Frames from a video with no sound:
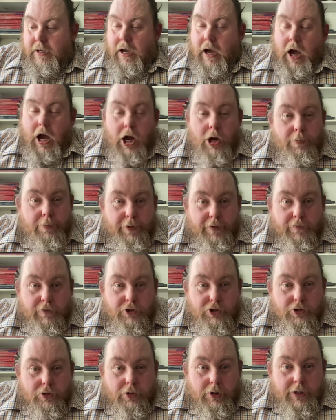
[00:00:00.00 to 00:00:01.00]
Hope you've
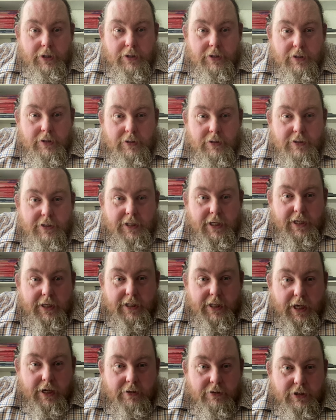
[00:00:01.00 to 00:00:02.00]
enjoyed seeing
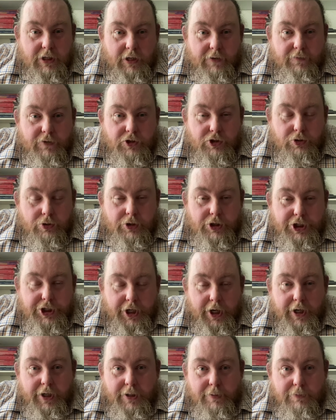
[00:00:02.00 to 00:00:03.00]
those. I've enjoyed
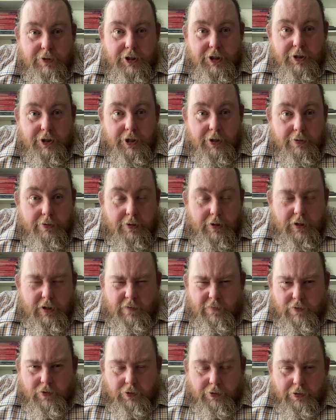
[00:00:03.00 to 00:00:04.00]
showing them to you.
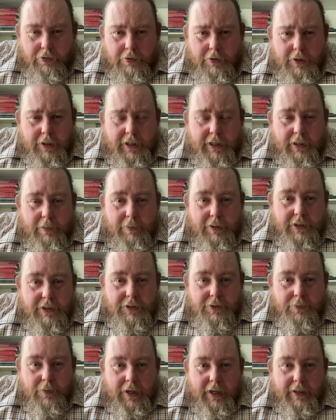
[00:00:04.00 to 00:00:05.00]
Gone on a little bit
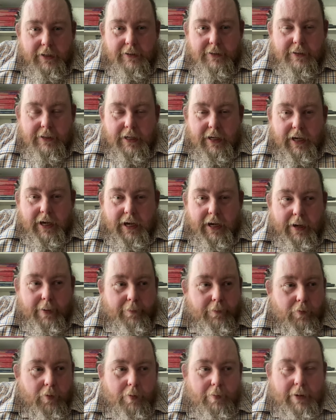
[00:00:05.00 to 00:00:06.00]
as well.
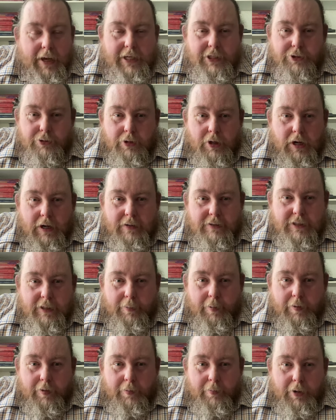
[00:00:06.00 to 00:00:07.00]
We may do a
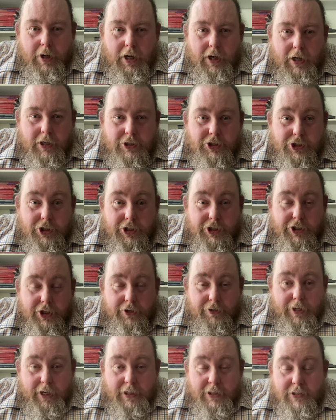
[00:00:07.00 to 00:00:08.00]
close-up of the marks just so
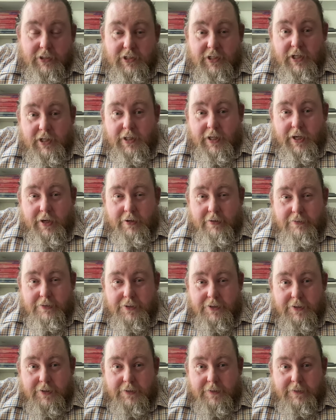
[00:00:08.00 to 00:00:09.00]
you get to see
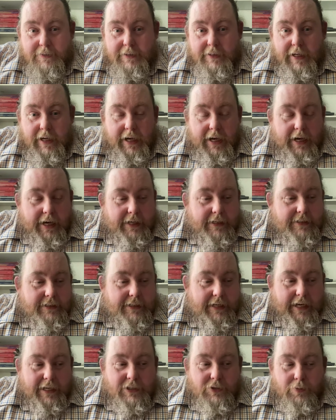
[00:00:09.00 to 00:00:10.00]
those. And
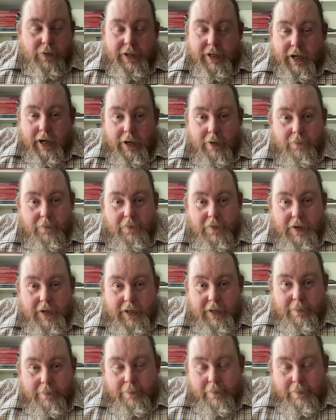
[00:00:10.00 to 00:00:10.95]
next week, hopefully